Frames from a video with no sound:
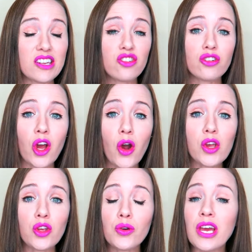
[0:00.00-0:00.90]
Did you
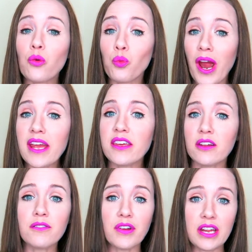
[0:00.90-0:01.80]
know you can
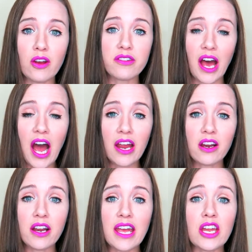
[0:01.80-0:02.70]
rank your videos
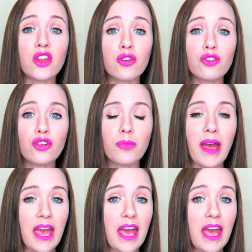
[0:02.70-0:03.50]
higher in YouTube